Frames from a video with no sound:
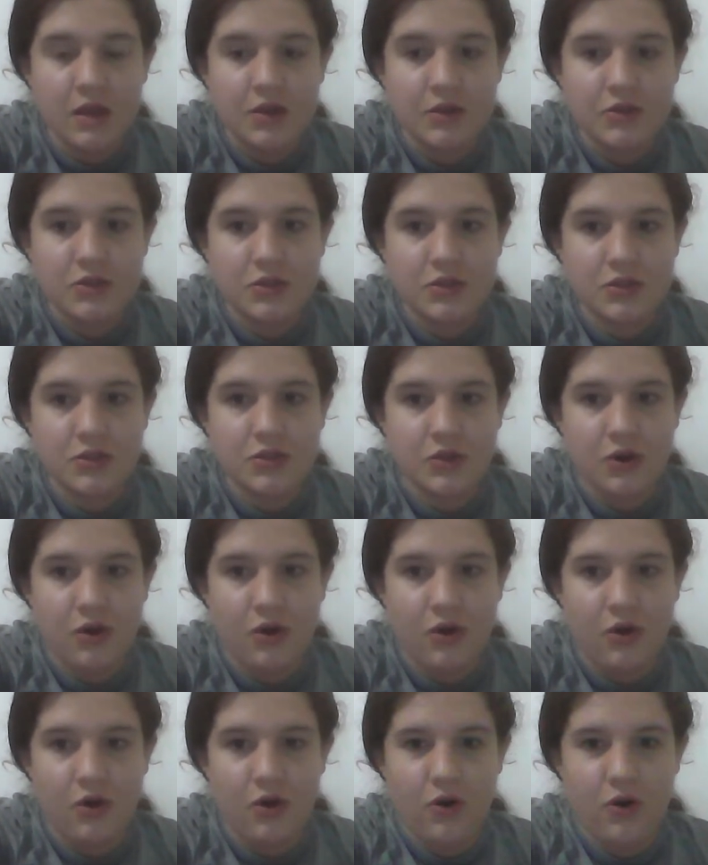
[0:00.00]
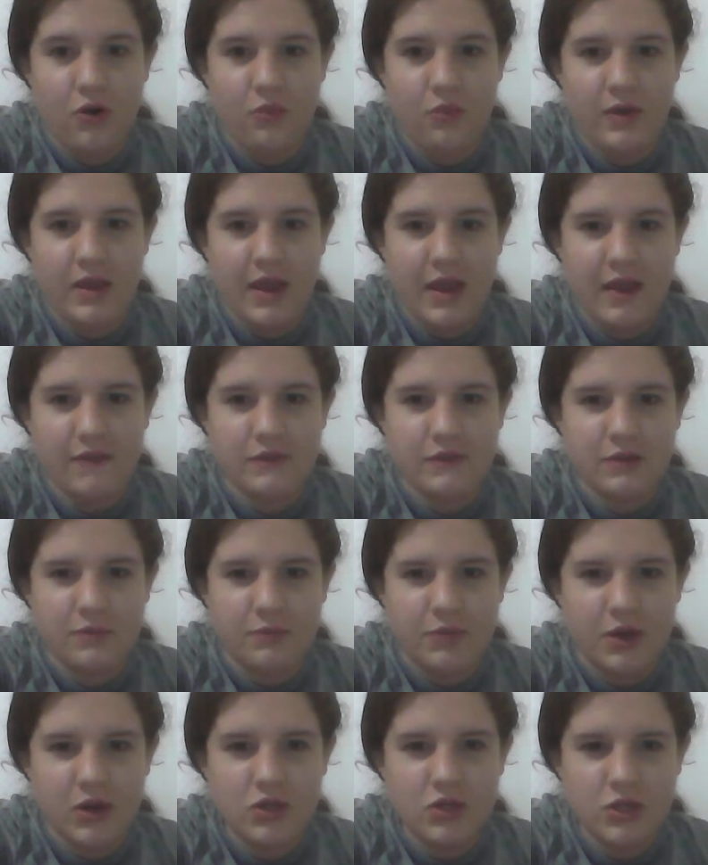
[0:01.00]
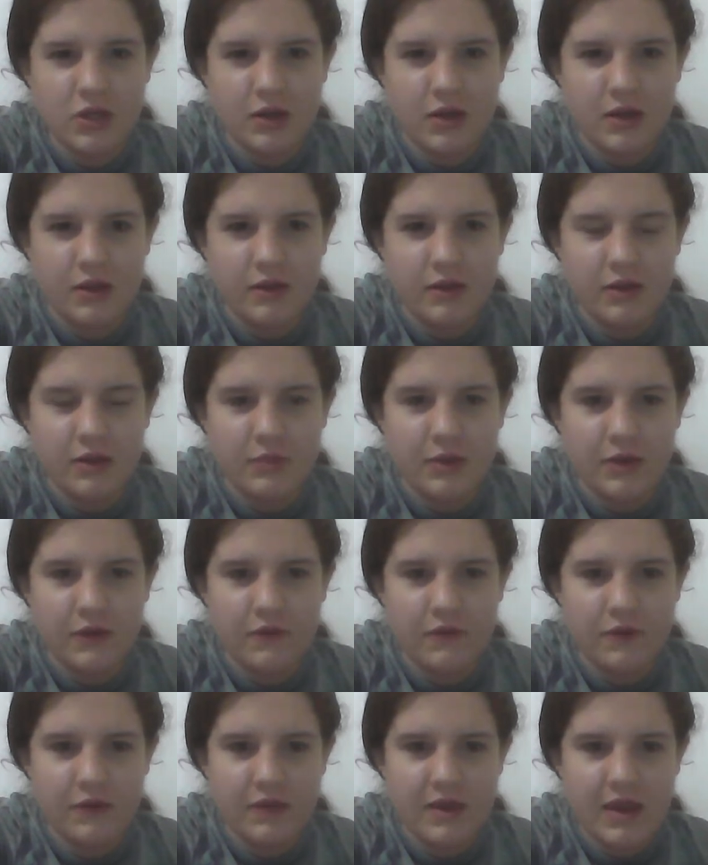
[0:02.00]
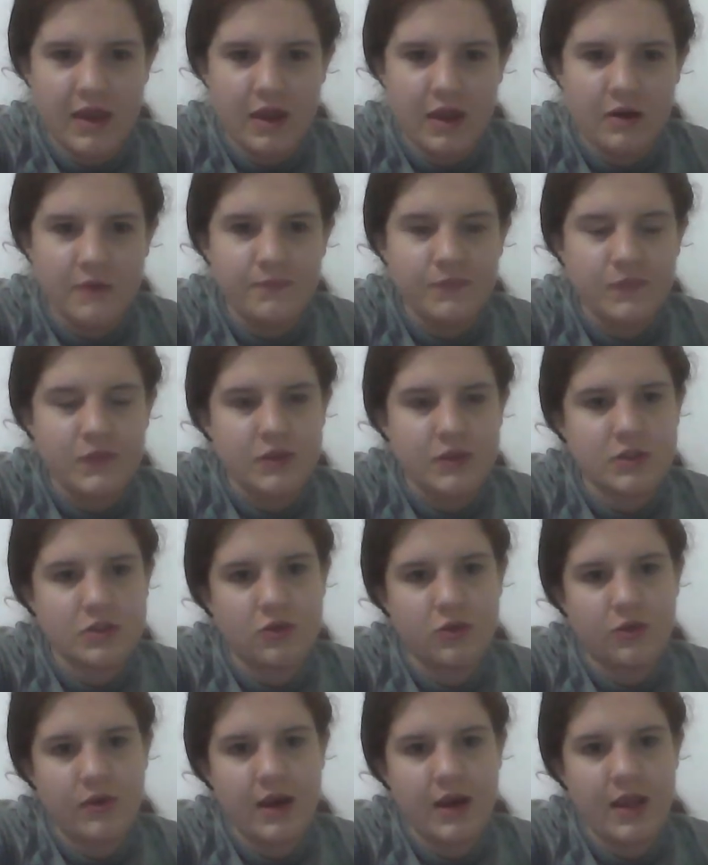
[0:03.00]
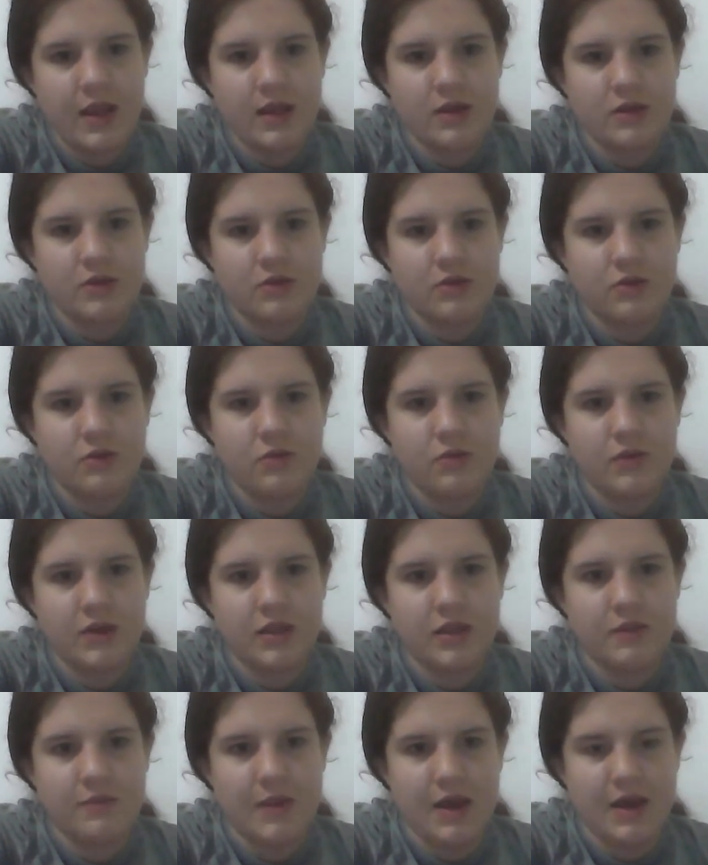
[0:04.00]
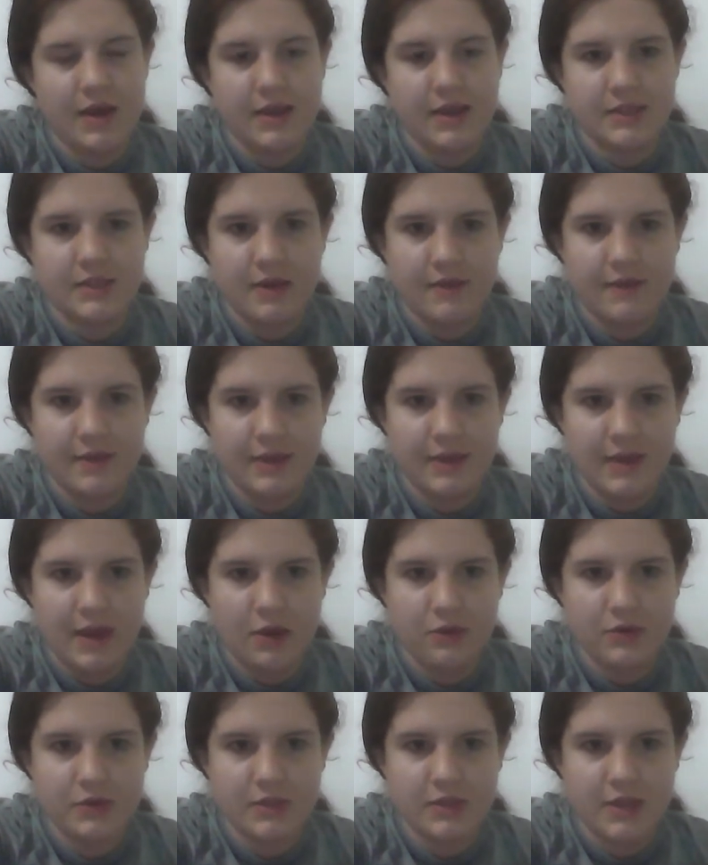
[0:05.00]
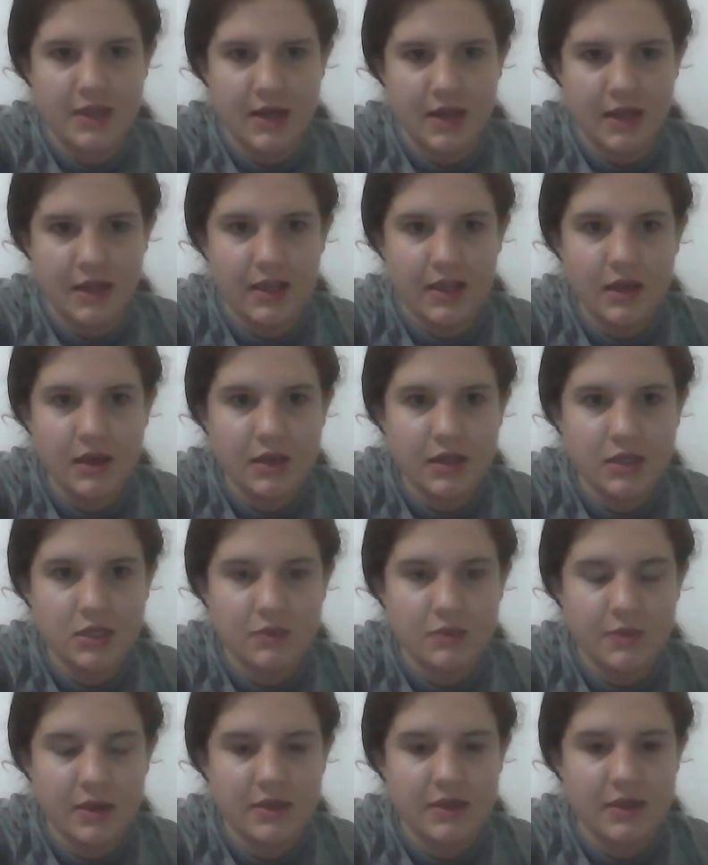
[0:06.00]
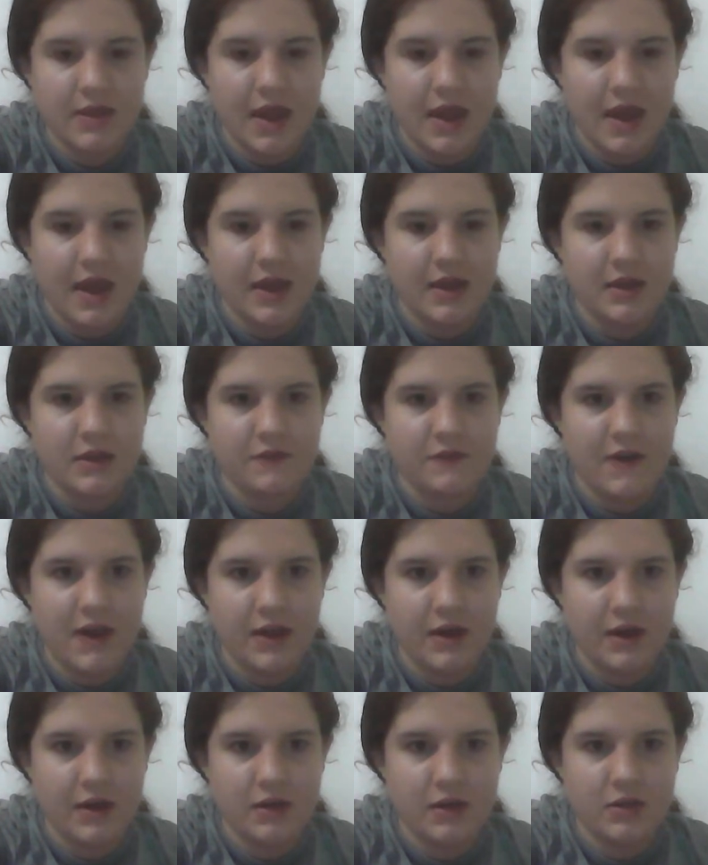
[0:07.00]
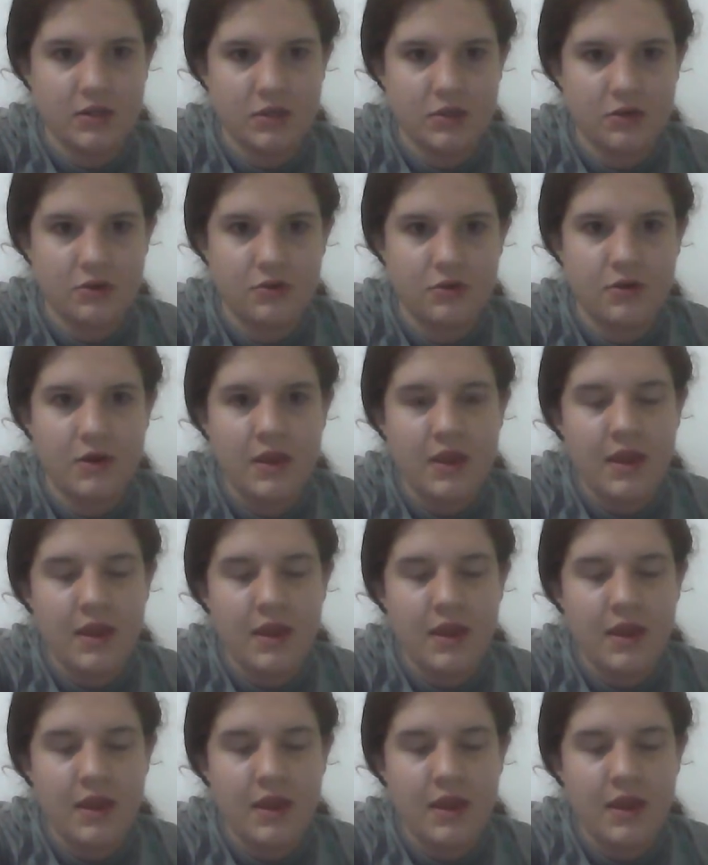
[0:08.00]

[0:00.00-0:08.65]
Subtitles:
So we have to budget a little bit for that. So what I do with my 7,000 that I get each month, I divide it in two,